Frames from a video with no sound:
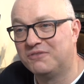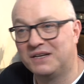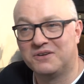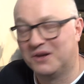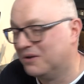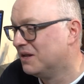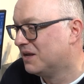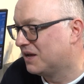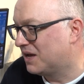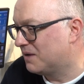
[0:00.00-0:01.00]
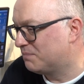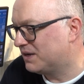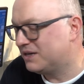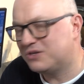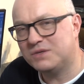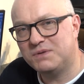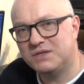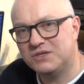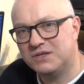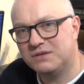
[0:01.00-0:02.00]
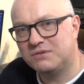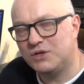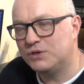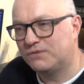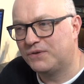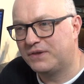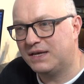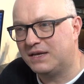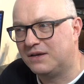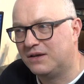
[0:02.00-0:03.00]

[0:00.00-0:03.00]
I don't know, but it'd just be such a useful thing.